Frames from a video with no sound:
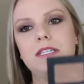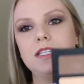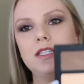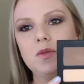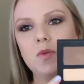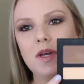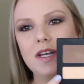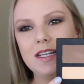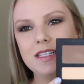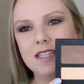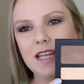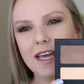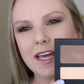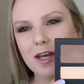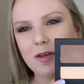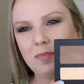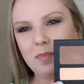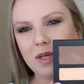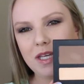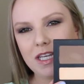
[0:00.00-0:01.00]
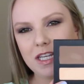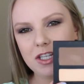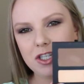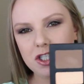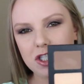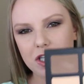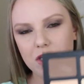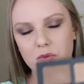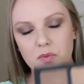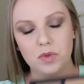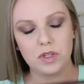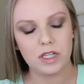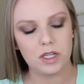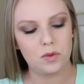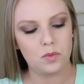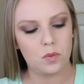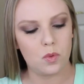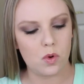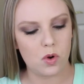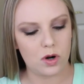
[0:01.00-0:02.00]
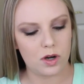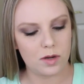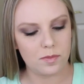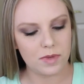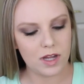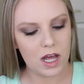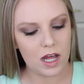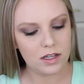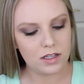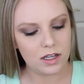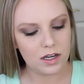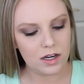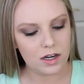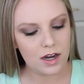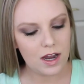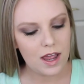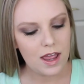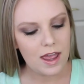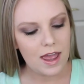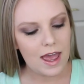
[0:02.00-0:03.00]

This one is like a peachy, really warm color.